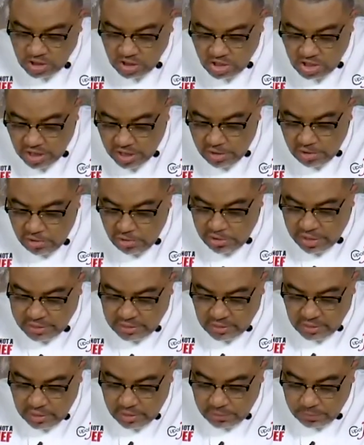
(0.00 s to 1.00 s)
your chicken
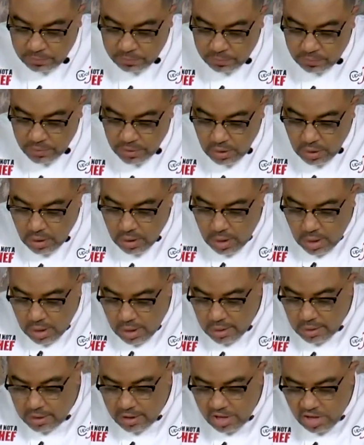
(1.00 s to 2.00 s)
rested,
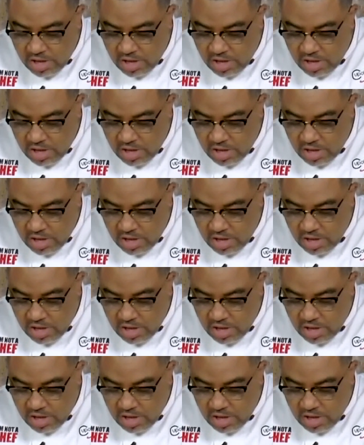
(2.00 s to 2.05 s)
you